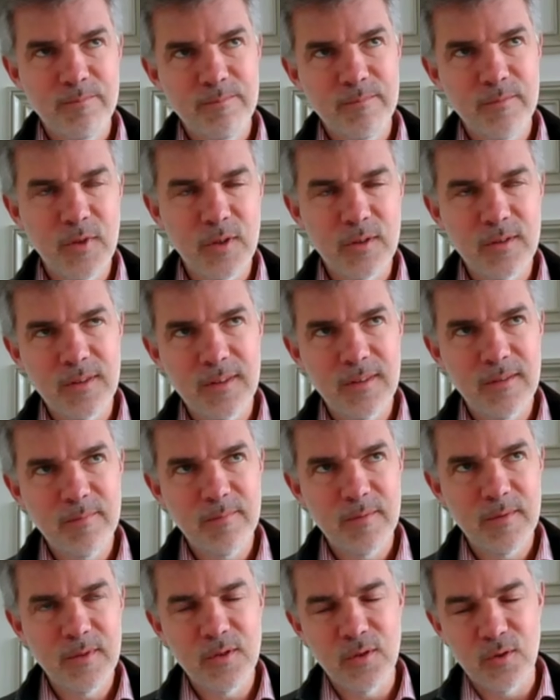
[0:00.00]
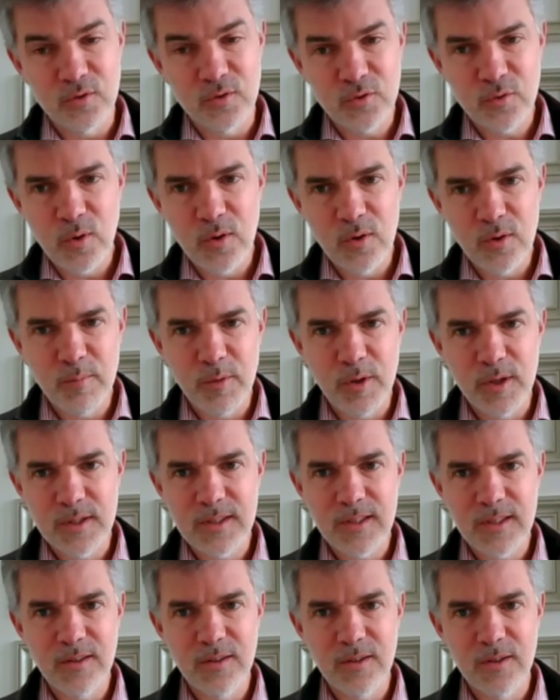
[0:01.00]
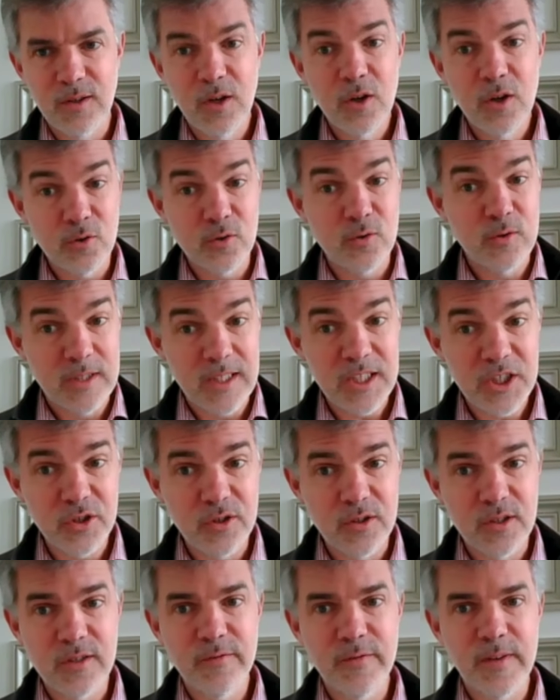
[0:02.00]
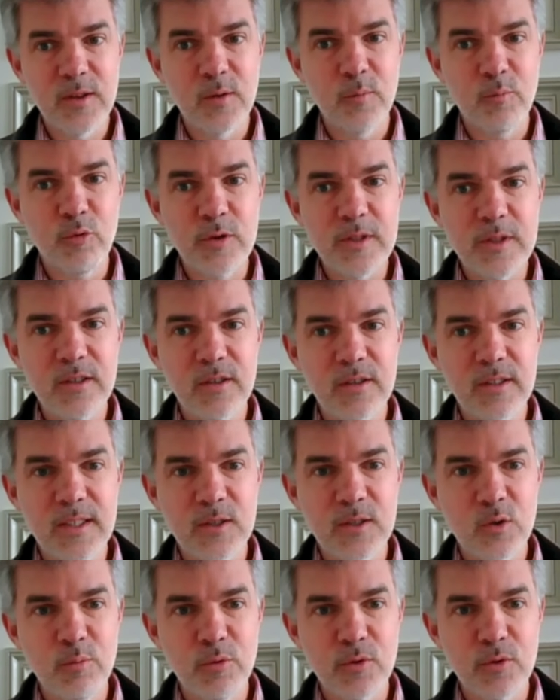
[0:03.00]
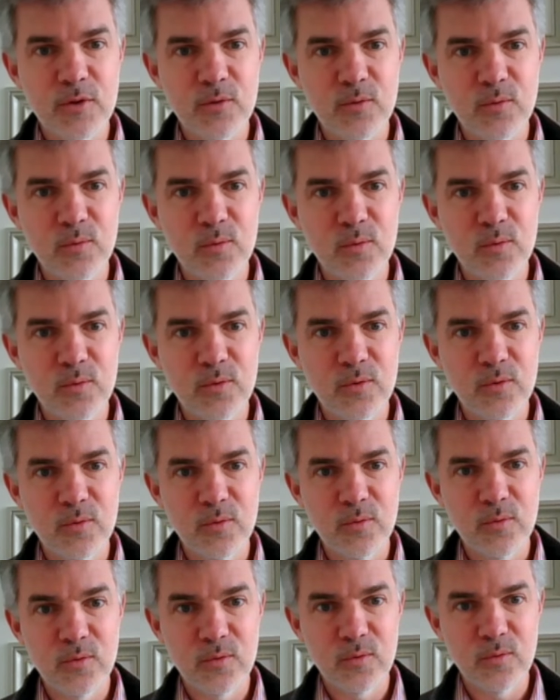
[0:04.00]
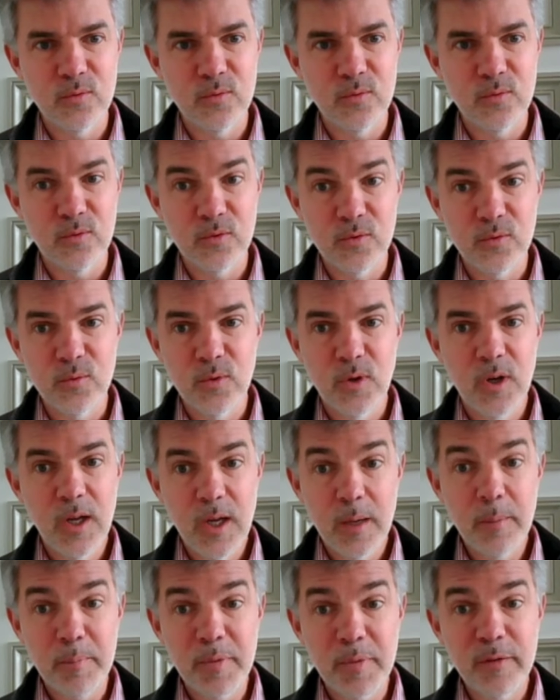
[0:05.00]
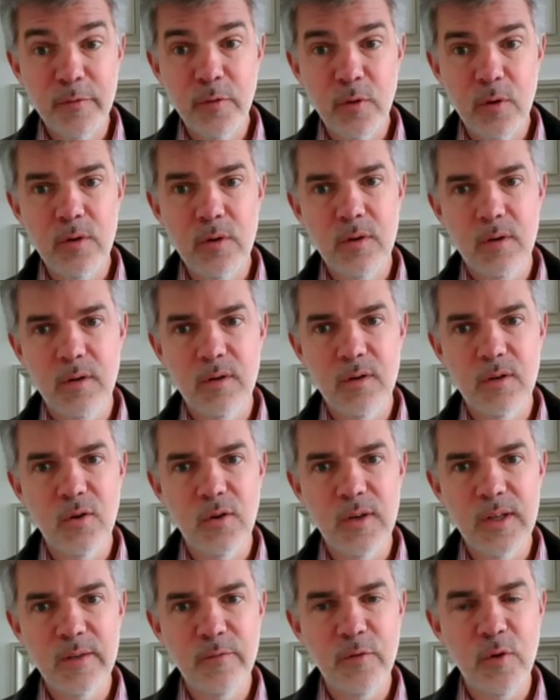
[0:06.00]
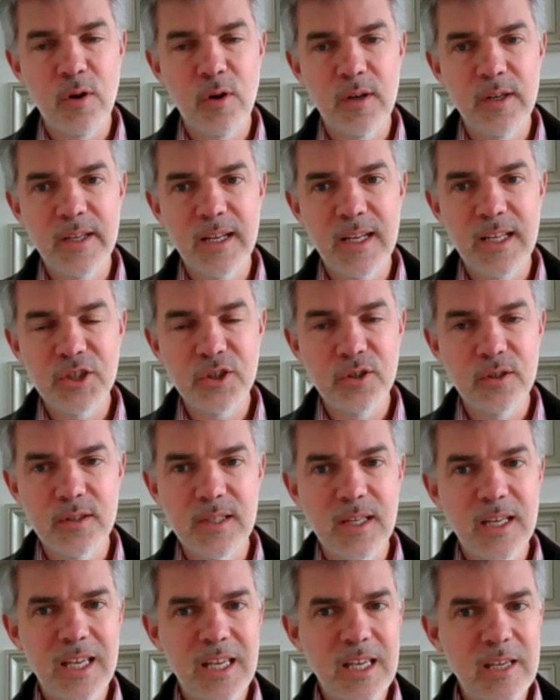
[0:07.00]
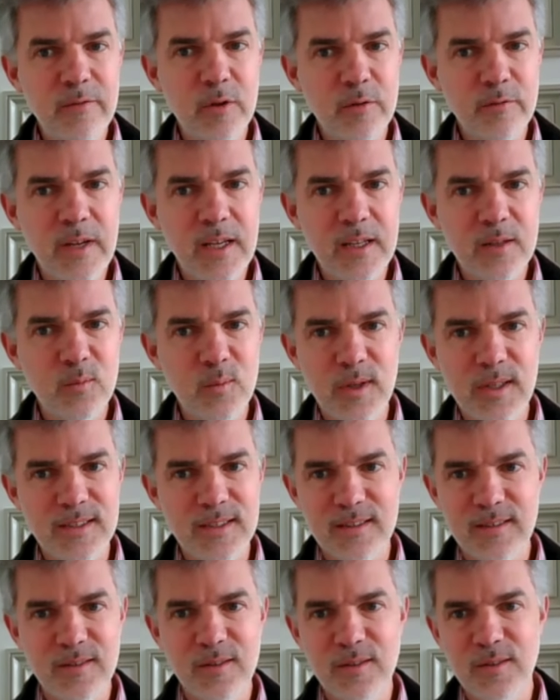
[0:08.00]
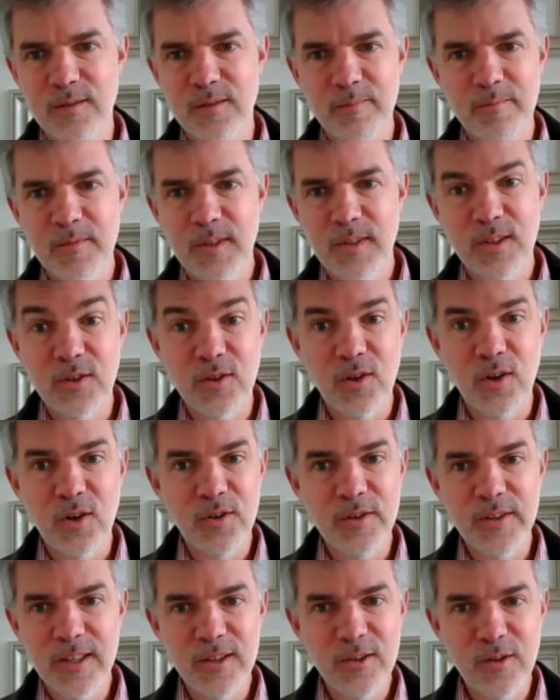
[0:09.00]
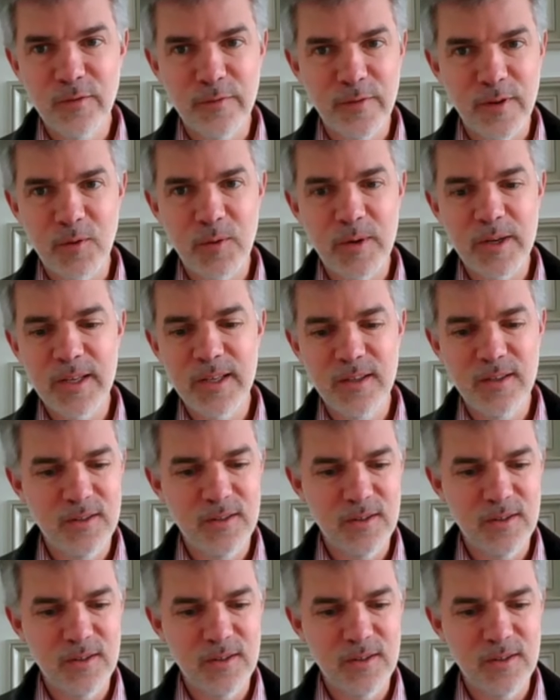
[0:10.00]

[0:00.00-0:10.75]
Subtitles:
not control, but consultations that the president is supposed to do before calling for early elections, even that was done in a very